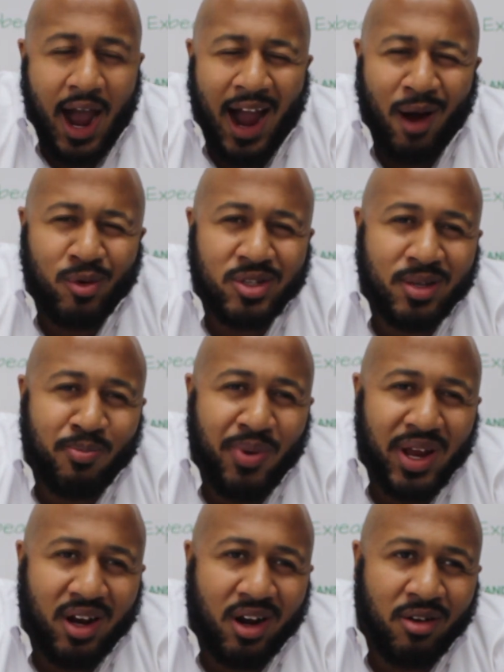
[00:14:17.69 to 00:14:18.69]
I was a
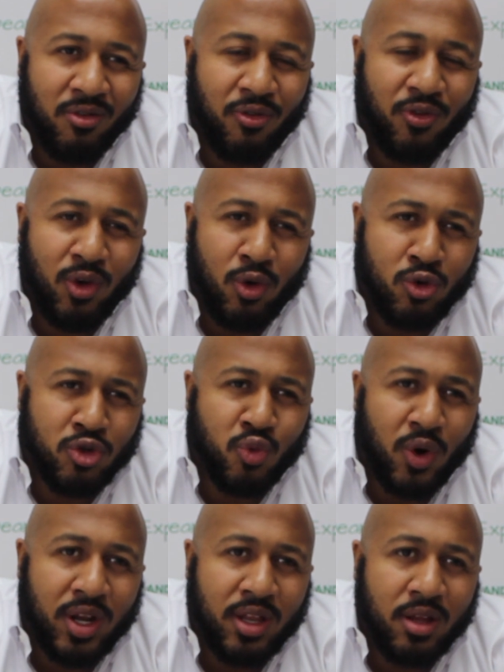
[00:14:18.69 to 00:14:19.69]
bit confused.
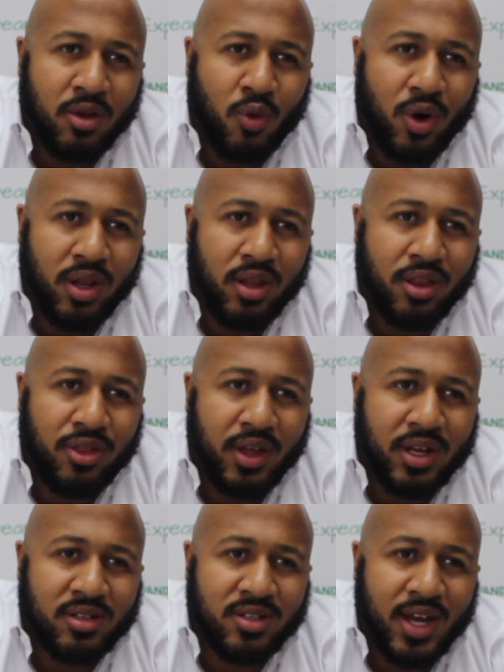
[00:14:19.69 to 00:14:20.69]
One of the
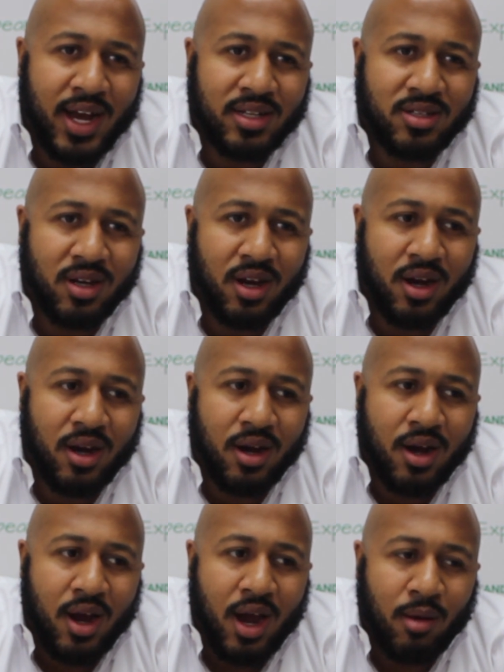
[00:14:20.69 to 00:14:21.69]
things that
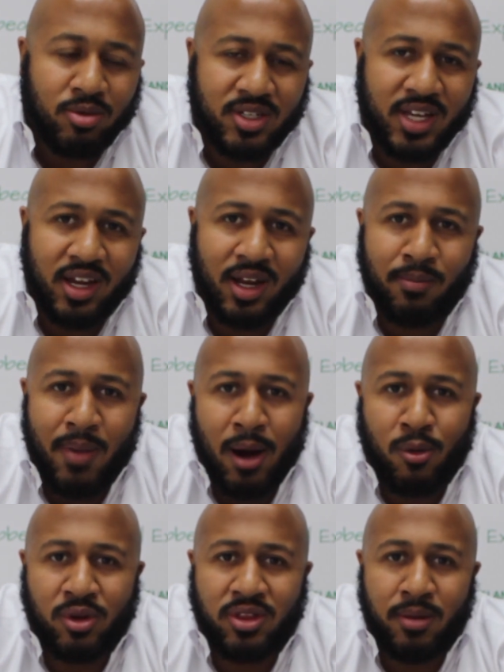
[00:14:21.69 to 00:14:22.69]
I was taken
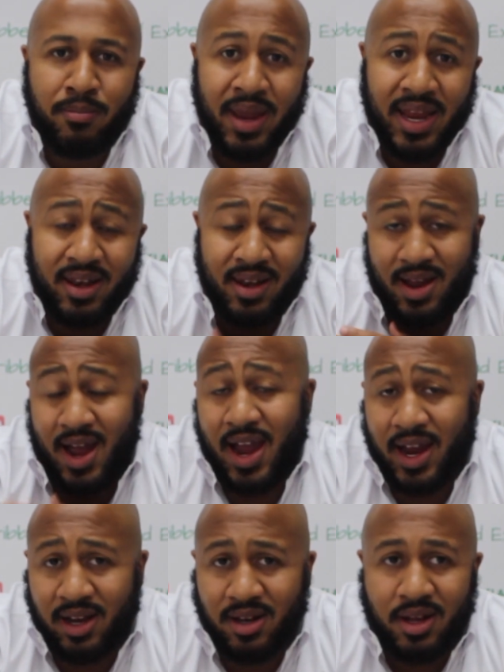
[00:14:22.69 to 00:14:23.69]
aback with the Mate
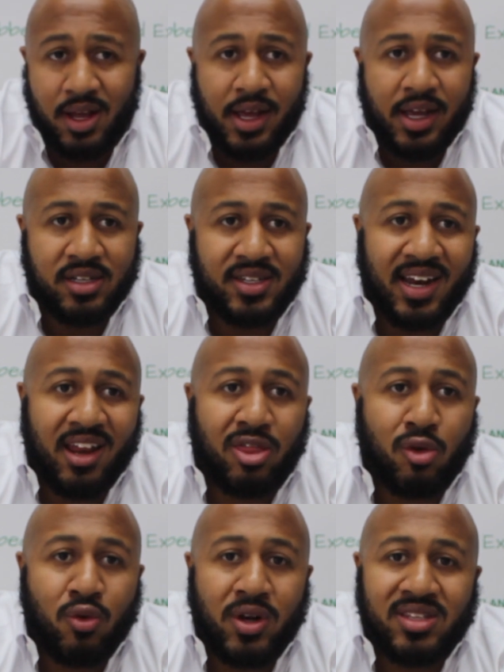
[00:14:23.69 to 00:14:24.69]
9 is that they
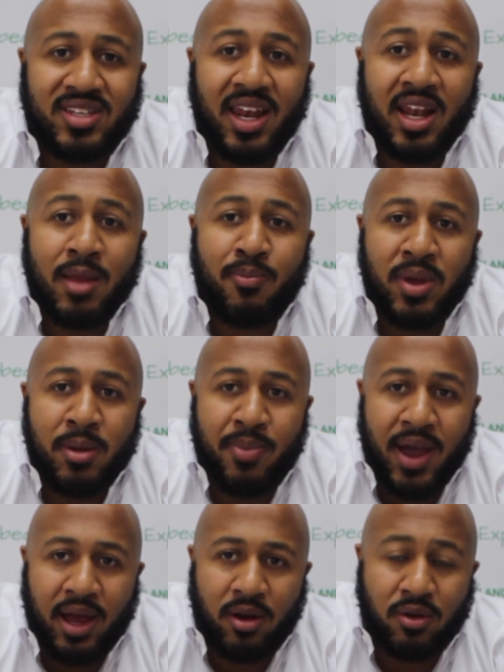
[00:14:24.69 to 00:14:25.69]
threw in a 1080p
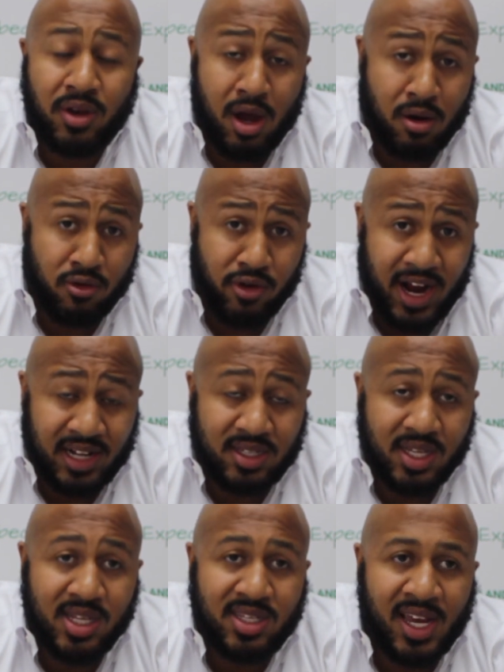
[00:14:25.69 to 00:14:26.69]
panel. Now
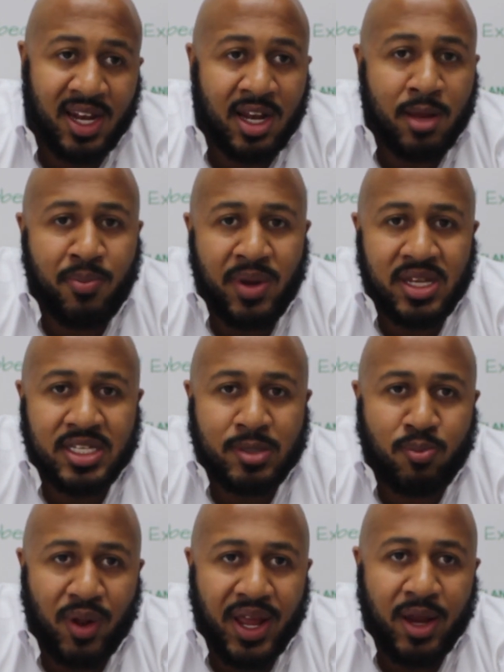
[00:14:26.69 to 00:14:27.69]
granted, the 1080p
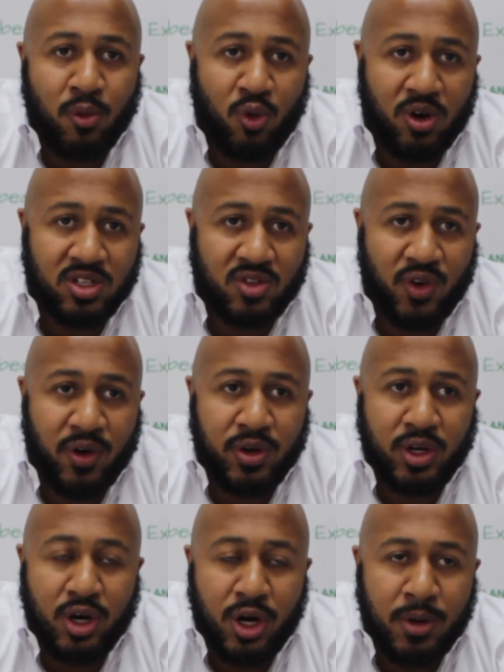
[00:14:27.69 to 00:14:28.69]
display was
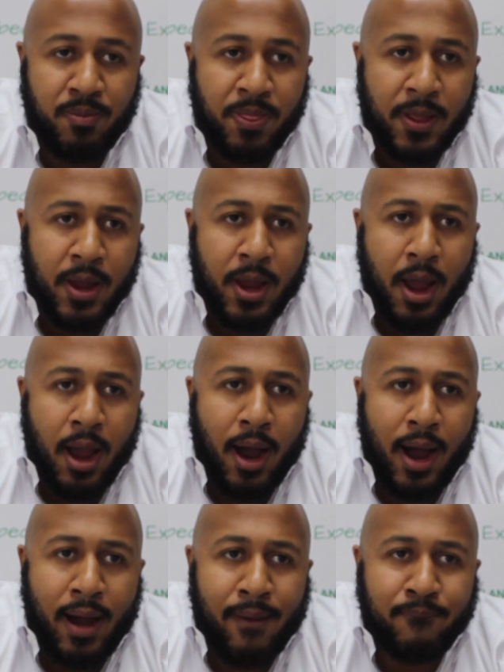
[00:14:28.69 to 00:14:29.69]
very good,
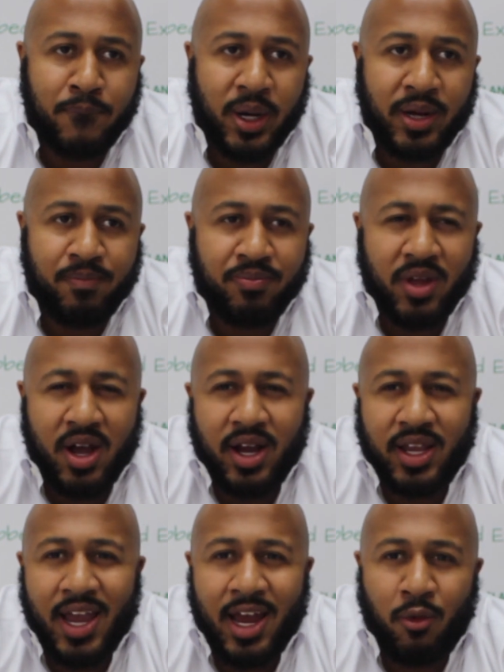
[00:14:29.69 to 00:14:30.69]
but
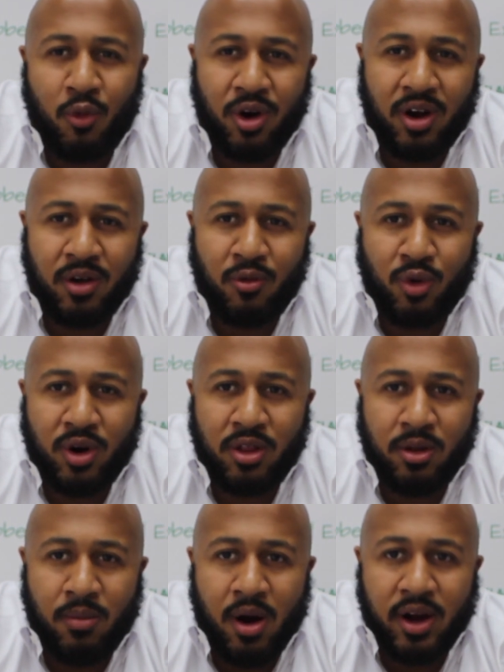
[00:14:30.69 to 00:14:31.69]
again, where
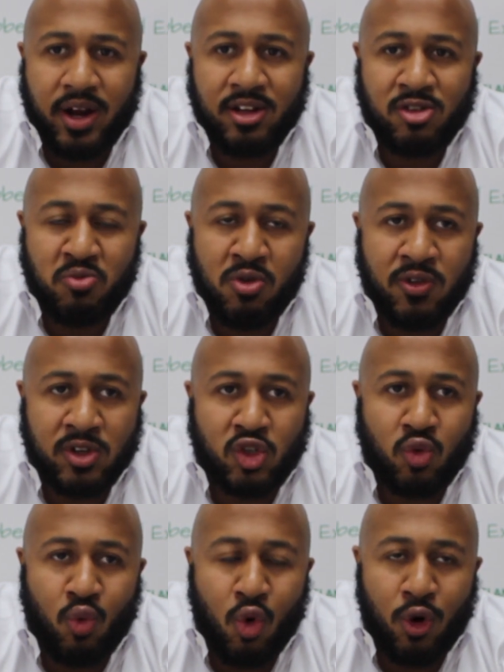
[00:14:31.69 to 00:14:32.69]
the market is moving
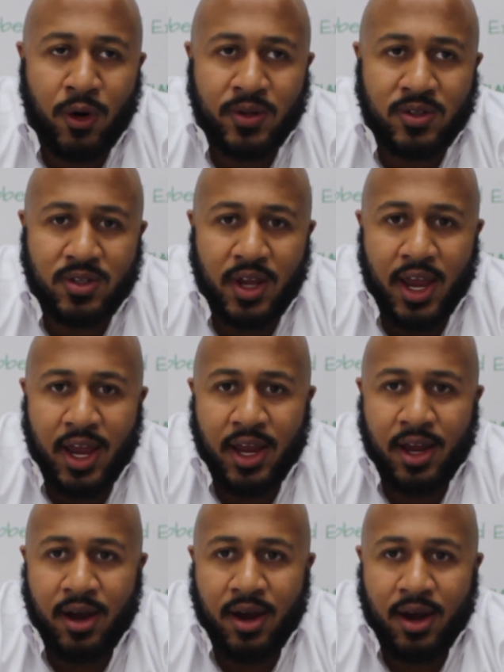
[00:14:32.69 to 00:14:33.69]
towards
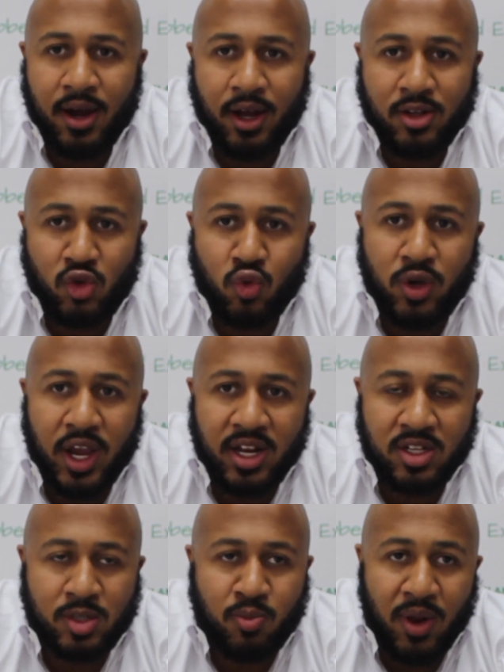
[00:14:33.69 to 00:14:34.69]
a 2K
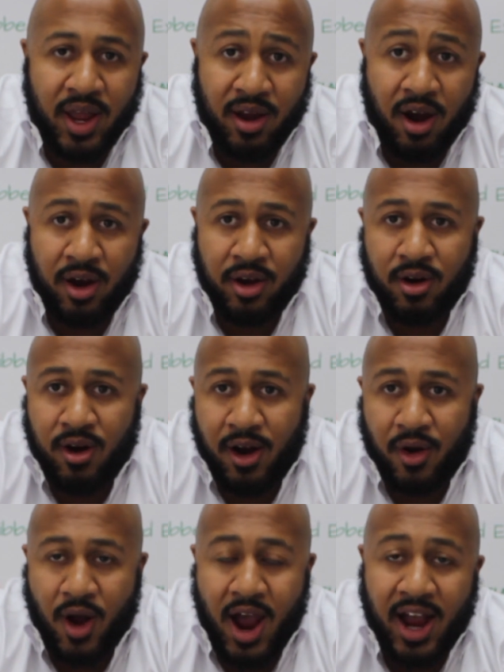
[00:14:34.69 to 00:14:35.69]
display on
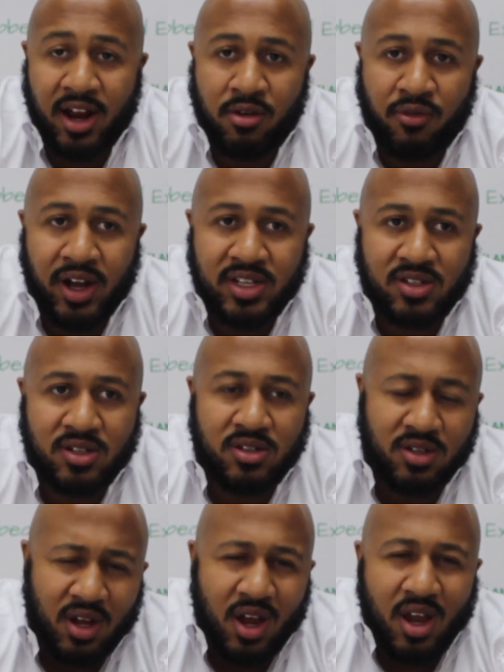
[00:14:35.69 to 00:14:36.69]
their high-end
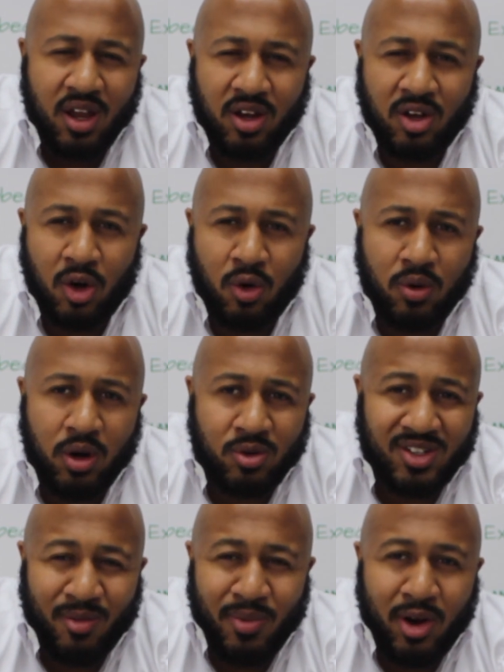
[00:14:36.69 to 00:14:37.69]
devices, you know, it
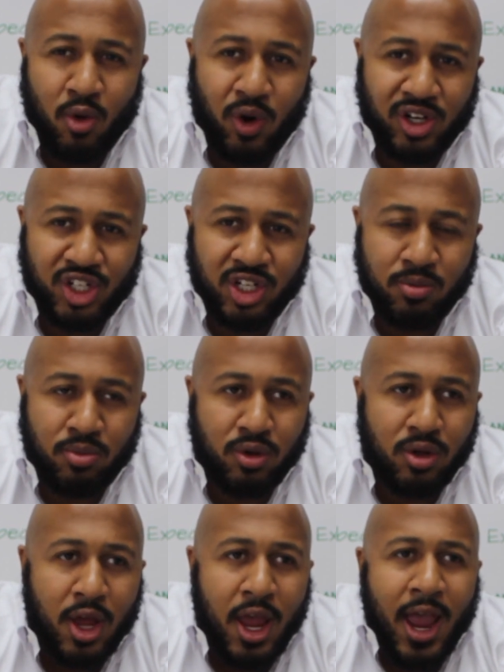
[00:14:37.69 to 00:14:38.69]
was a little bit questionable.